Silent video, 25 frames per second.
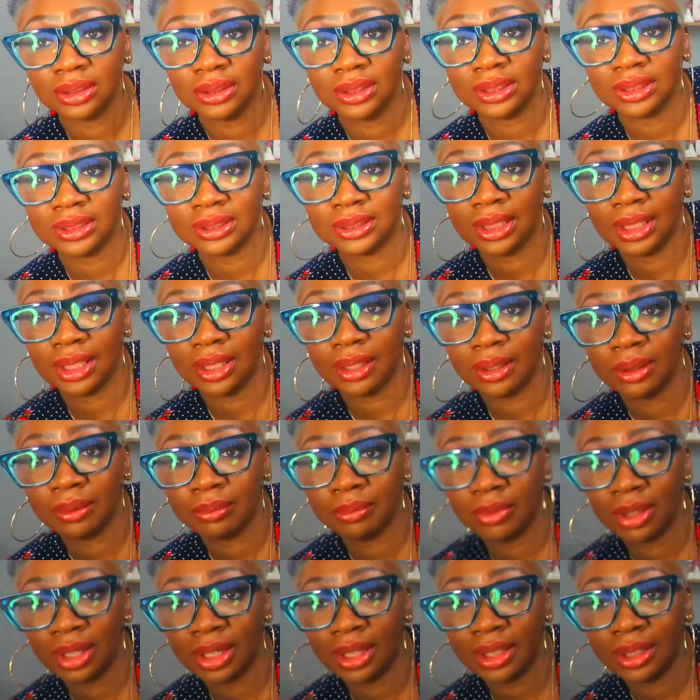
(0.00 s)
this
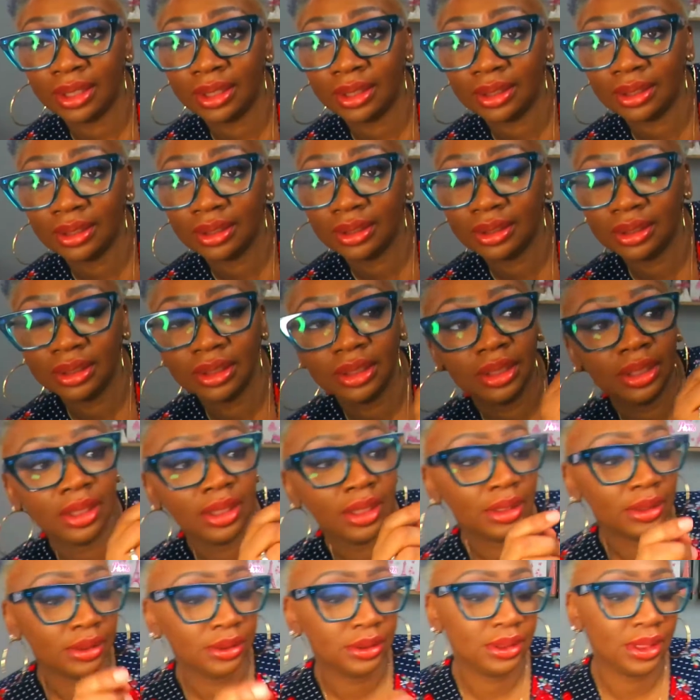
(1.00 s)
time, right?
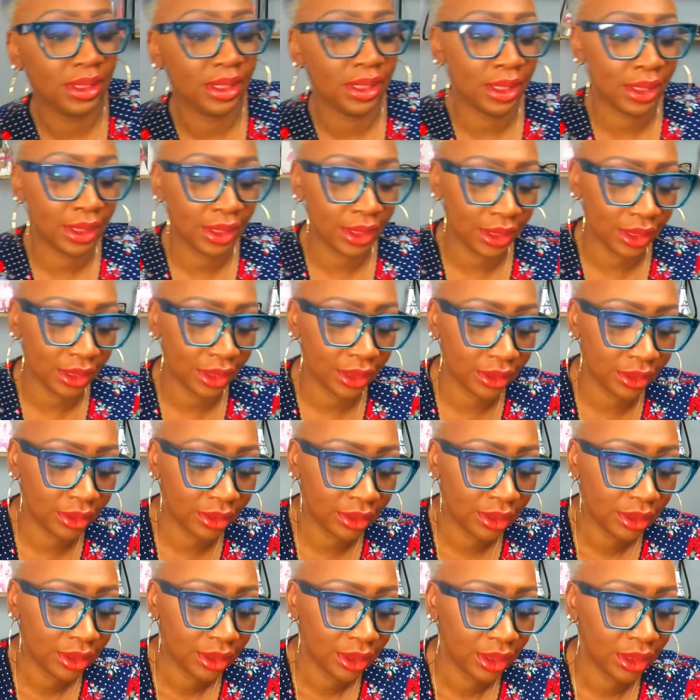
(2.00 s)

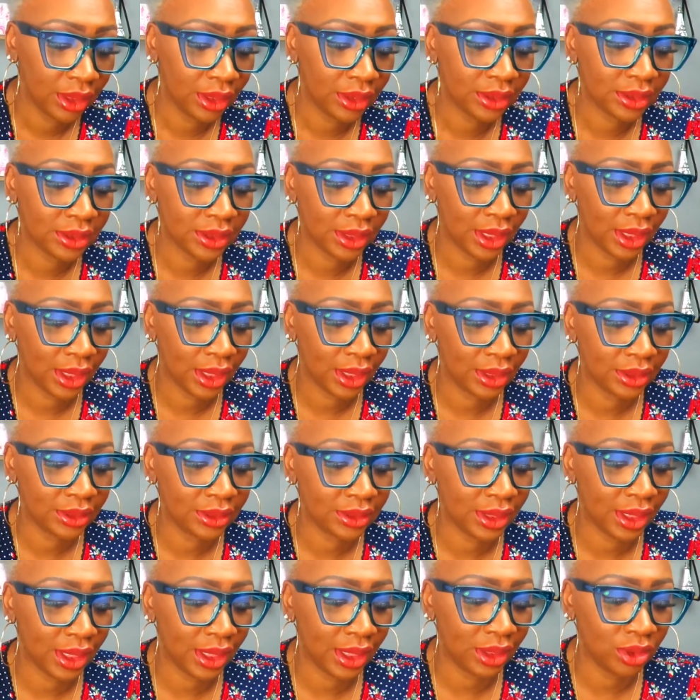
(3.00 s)
Then it says
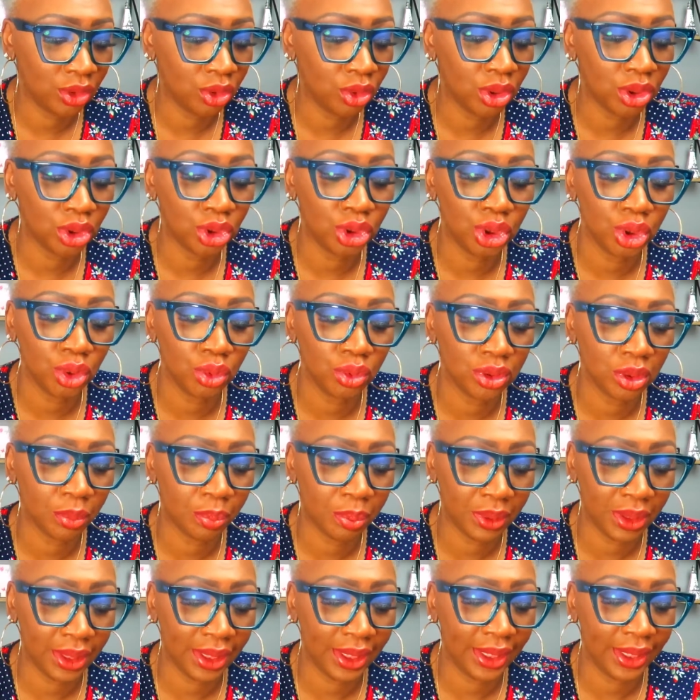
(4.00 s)
that you can choose the
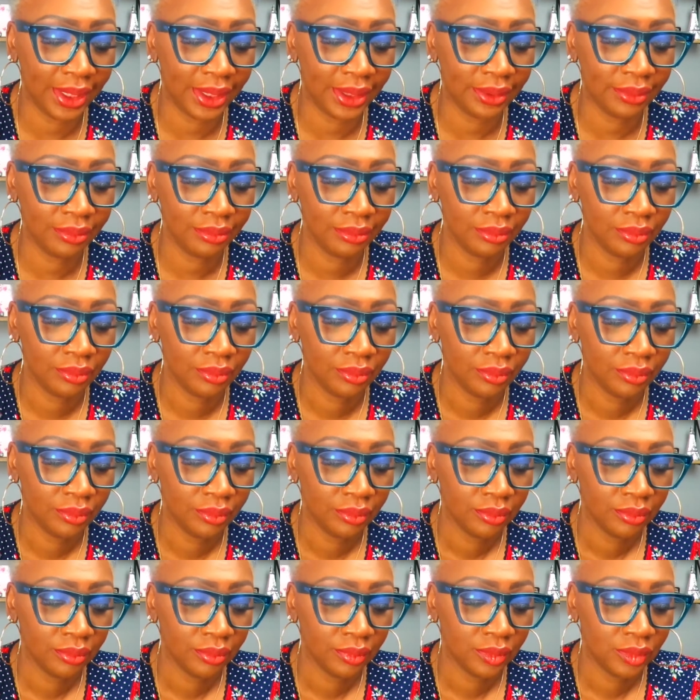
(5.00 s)
plan
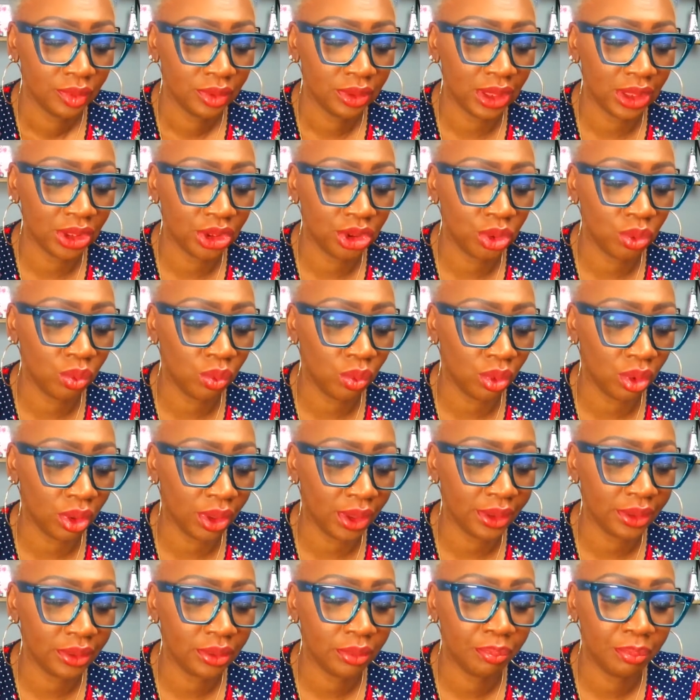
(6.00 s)
that you
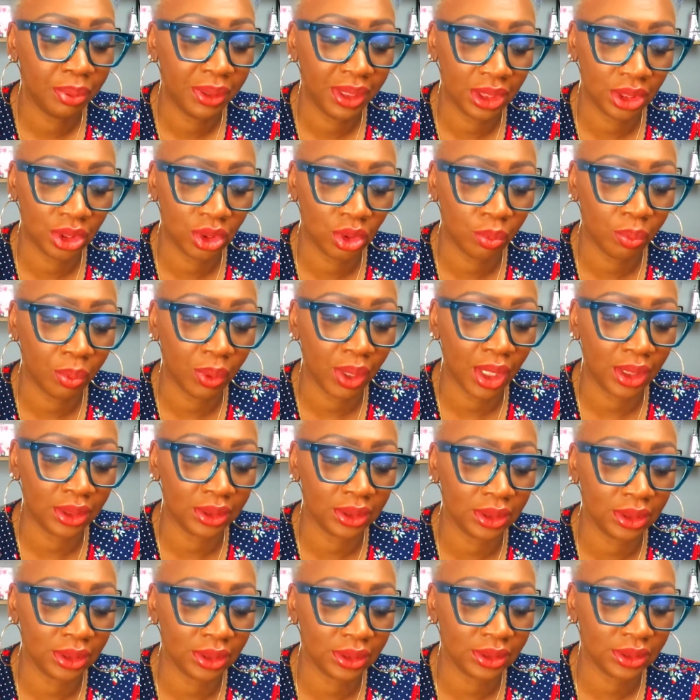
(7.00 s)
want, pick your
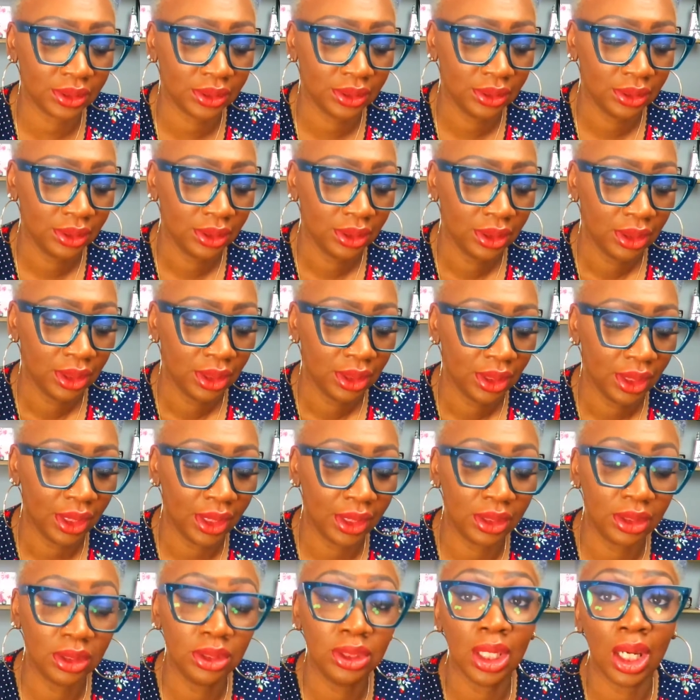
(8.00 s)
products,
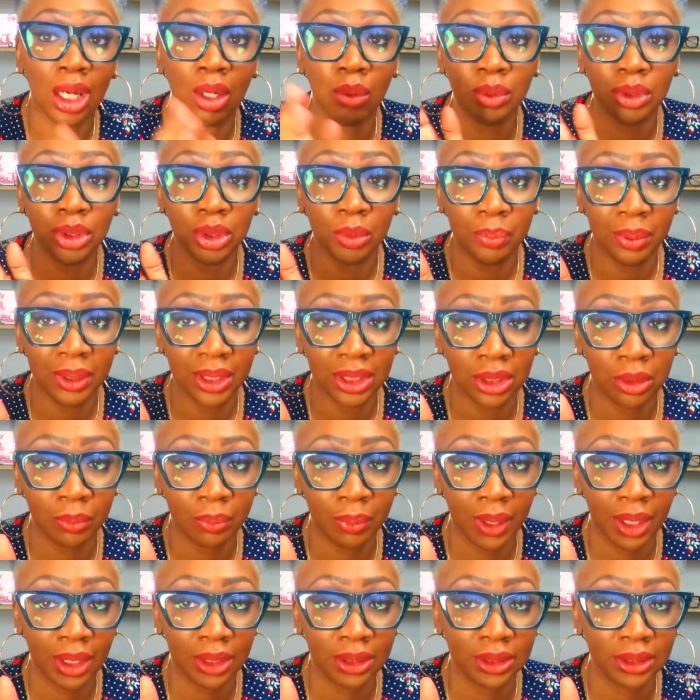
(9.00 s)
and y'all, when you pick your
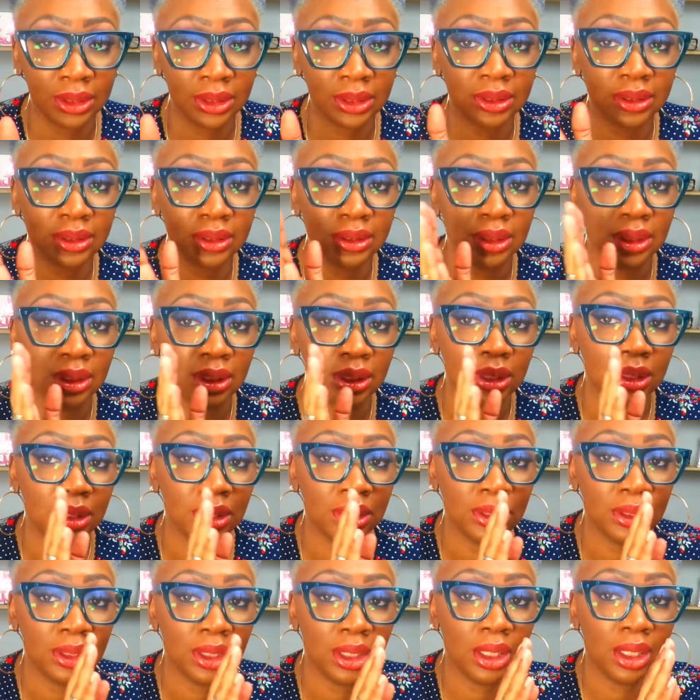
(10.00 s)
products,
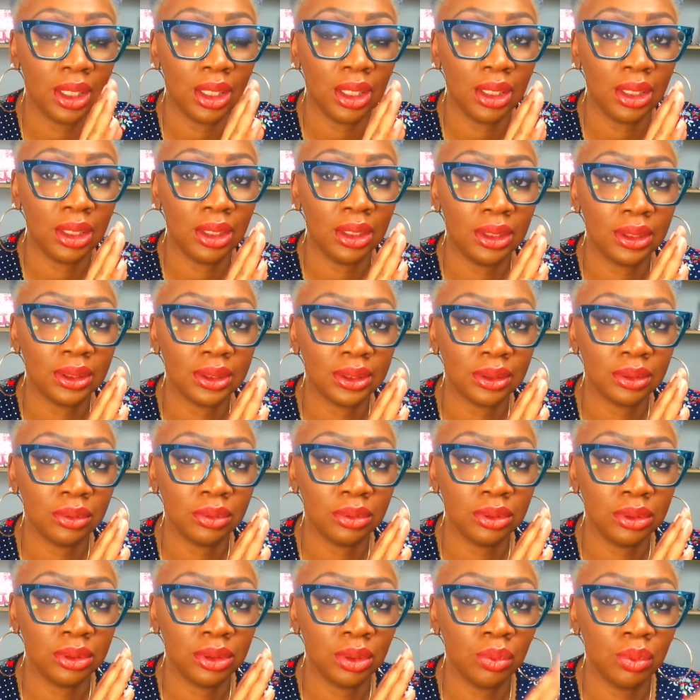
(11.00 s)

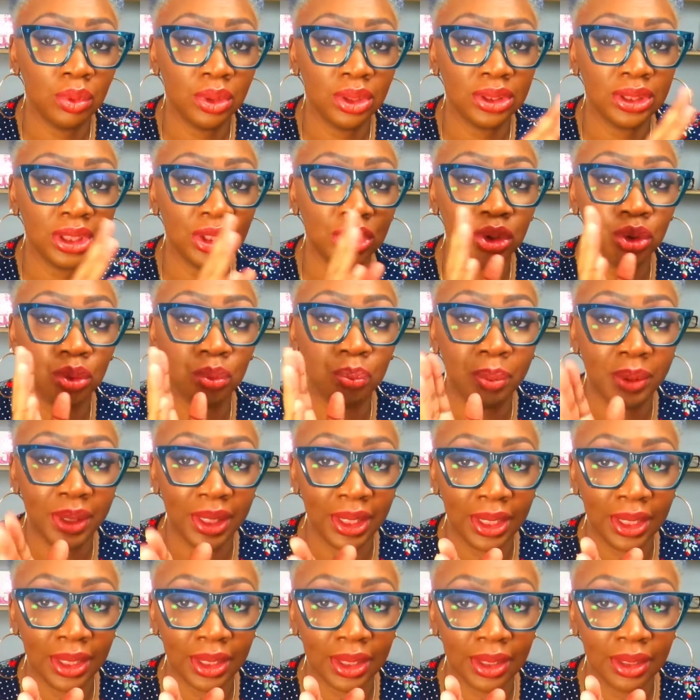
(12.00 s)
the ones that you
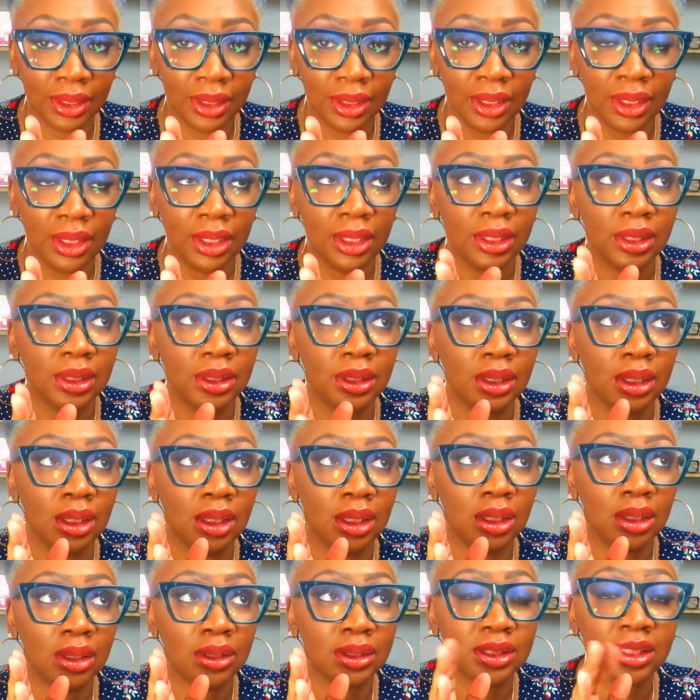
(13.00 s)
pick,
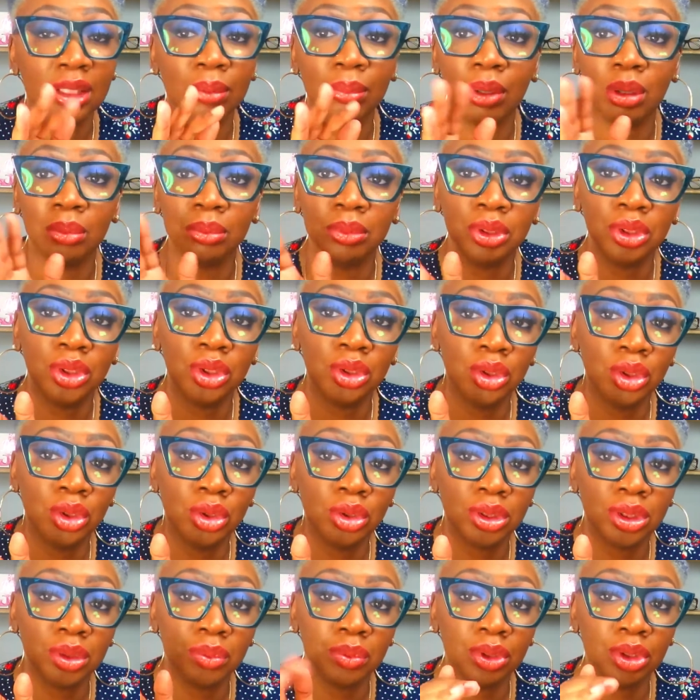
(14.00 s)
some of them you
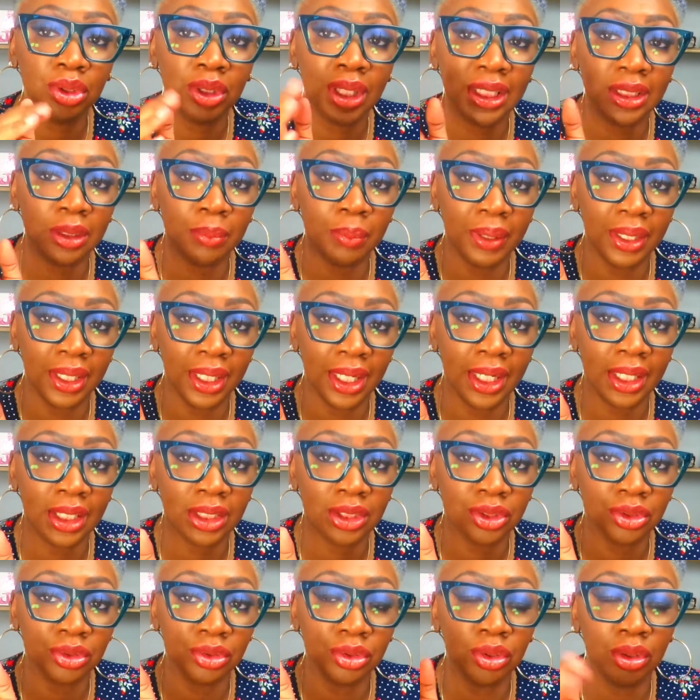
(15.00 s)
use it you got to pay
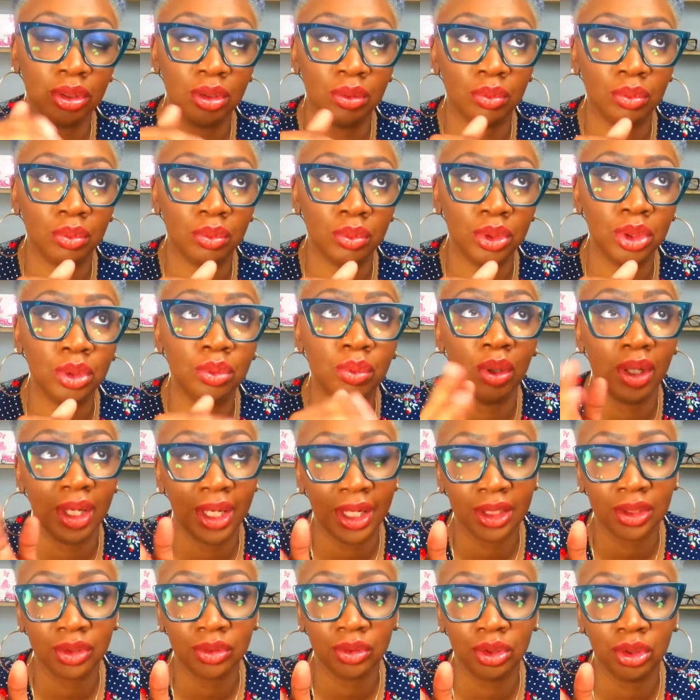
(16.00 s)
extra. When you want
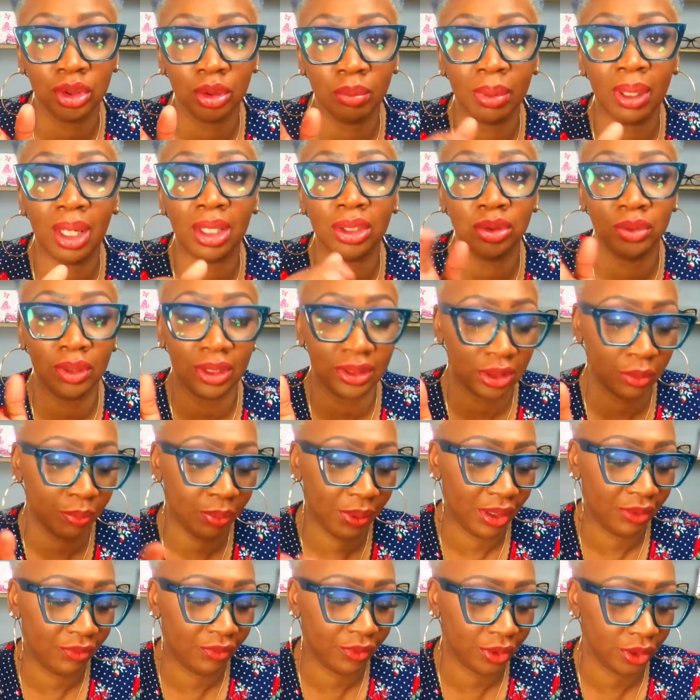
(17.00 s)
extra in your box, you have to
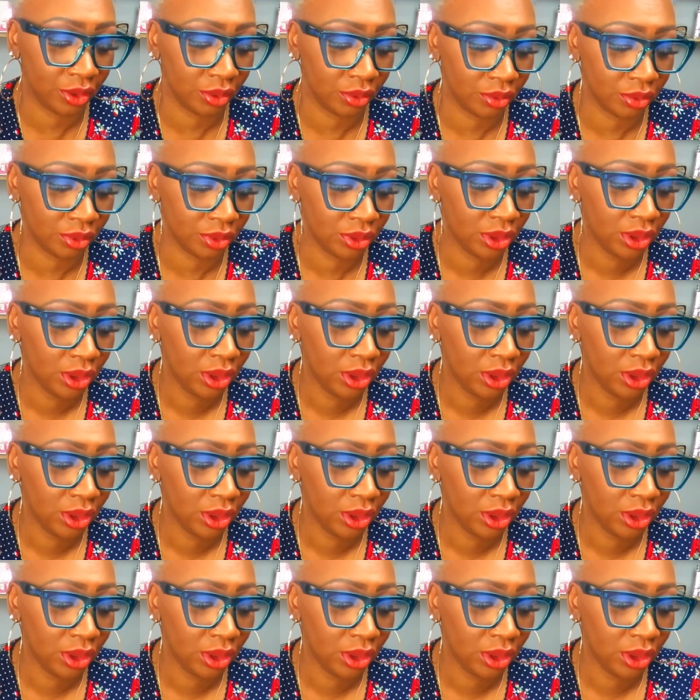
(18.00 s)
pay for those.